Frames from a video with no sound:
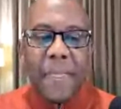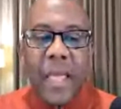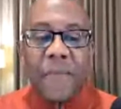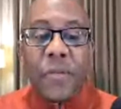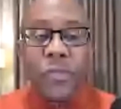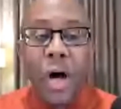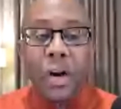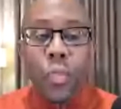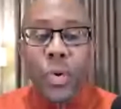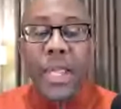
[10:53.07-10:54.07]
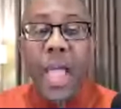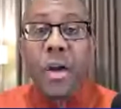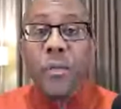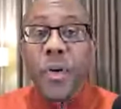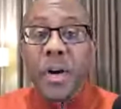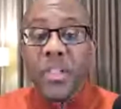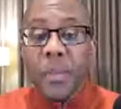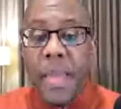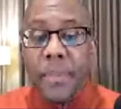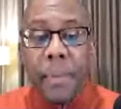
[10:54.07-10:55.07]
If the thought of working out in front of other
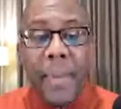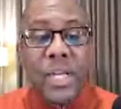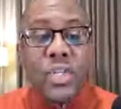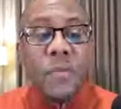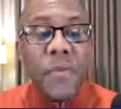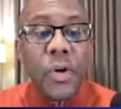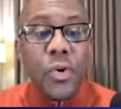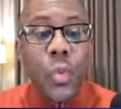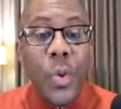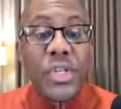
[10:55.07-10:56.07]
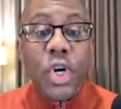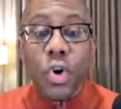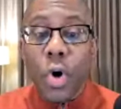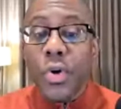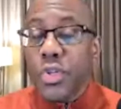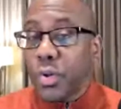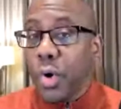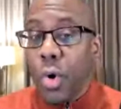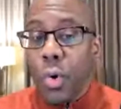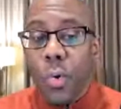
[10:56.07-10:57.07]
people makes you feel you want to crawl into a
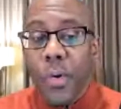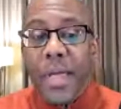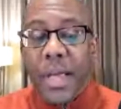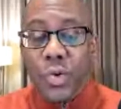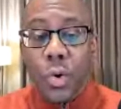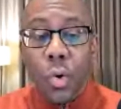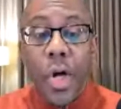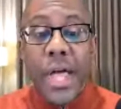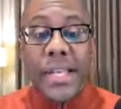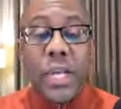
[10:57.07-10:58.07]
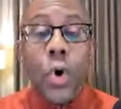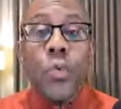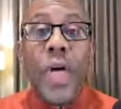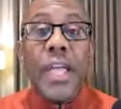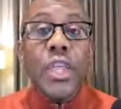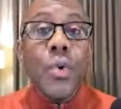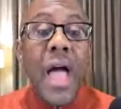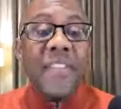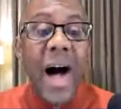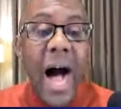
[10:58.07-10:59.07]
hole, know that you
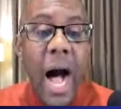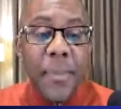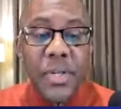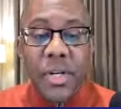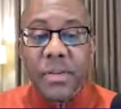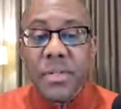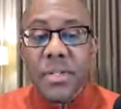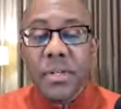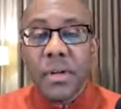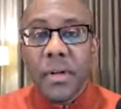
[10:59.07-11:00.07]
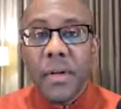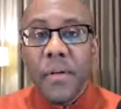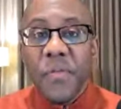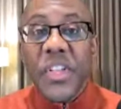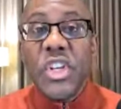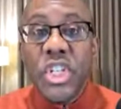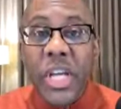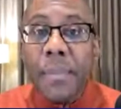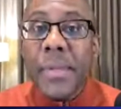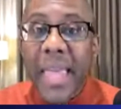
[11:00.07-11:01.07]
have options. The
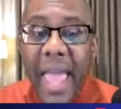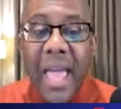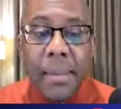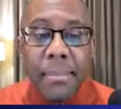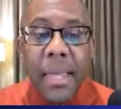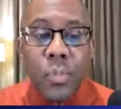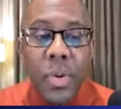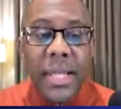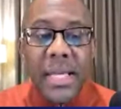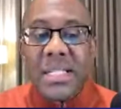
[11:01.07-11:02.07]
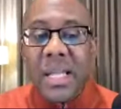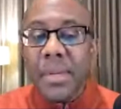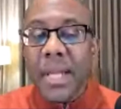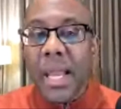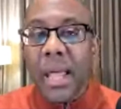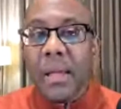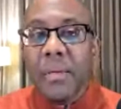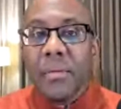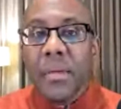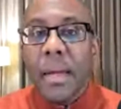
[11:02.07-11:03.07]
gym can be really intimidating.
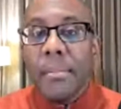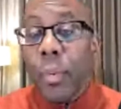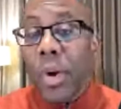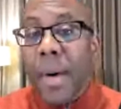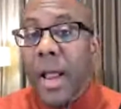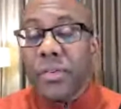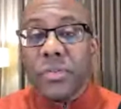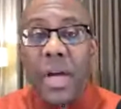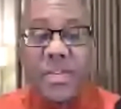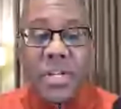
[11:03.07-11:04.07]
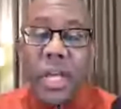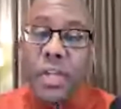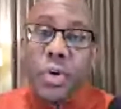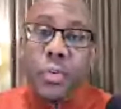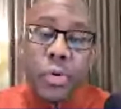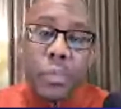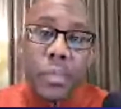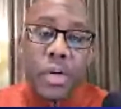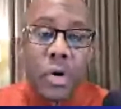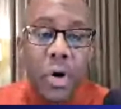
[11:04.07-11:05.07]
But what about exercising in your room,
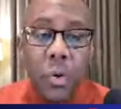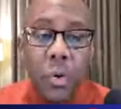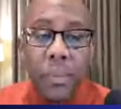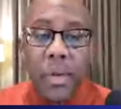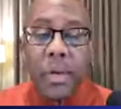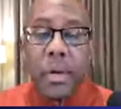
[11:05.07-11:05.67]
in your home,